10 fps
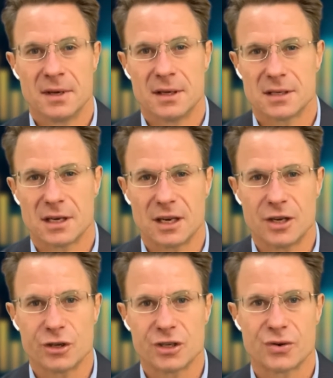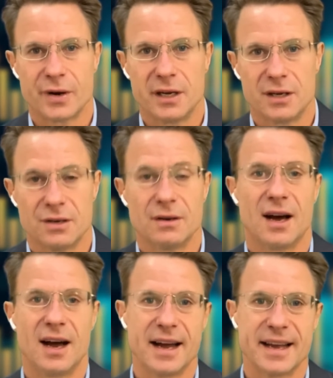is that interest rate
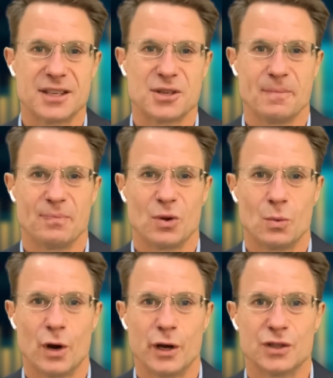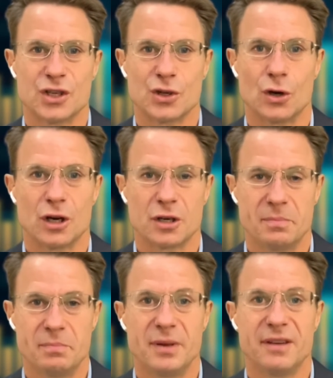hikes won't start
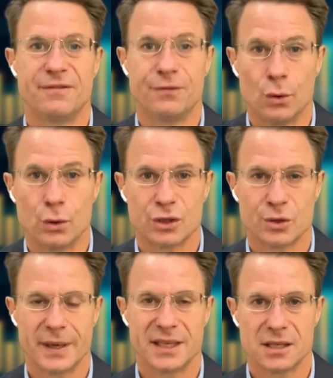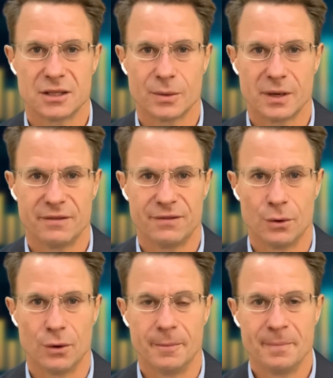before
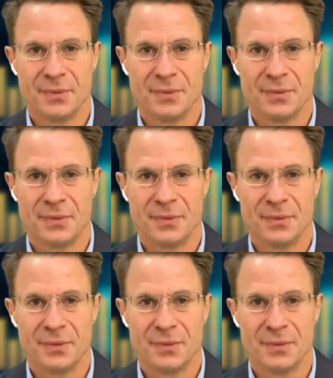2024.